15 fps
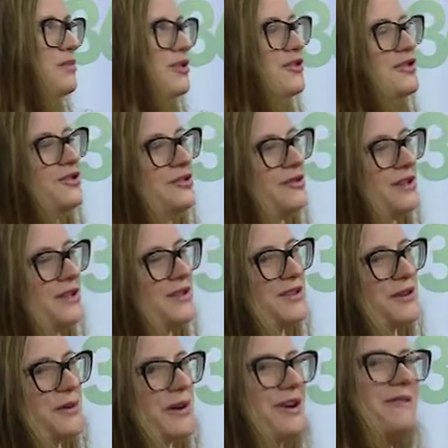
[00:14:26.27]
per student.
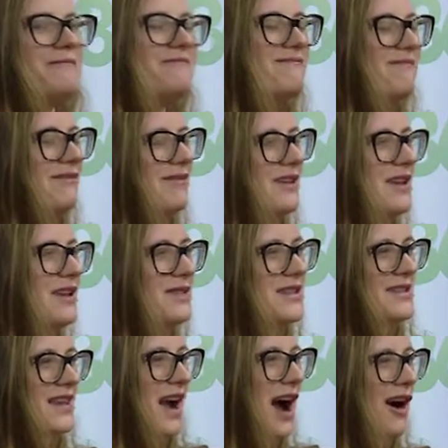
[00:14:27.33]
So it
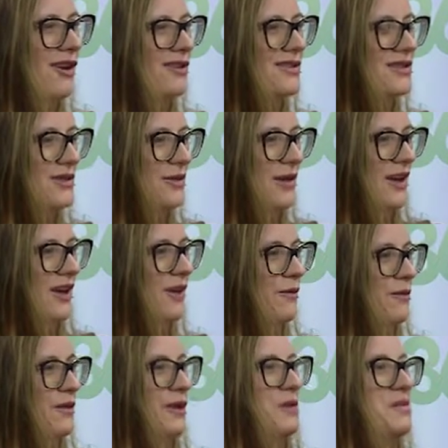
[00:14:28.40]
evens it out so that a
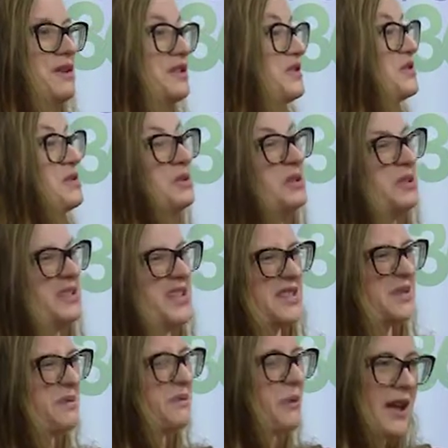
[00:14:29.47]
really big school
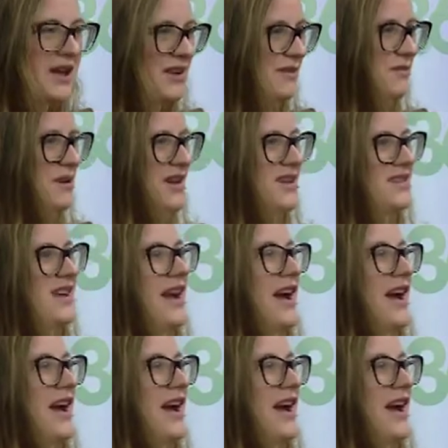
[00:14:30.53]
doesn't win because they